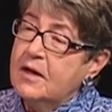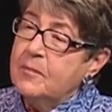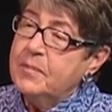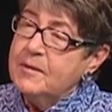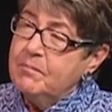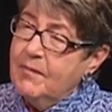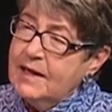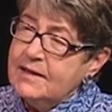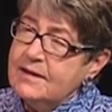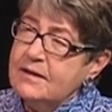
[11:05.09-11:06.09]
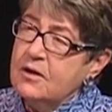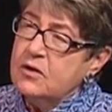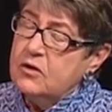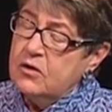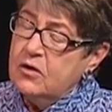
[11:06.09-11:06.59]
but making a
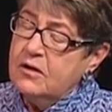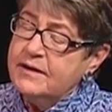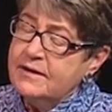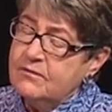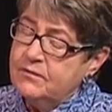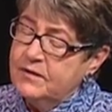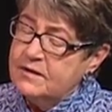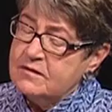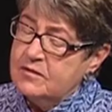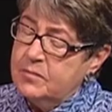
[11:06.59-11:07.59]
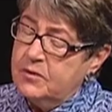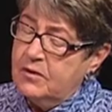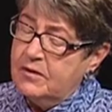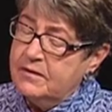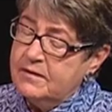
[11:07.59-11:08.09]
girl invisible,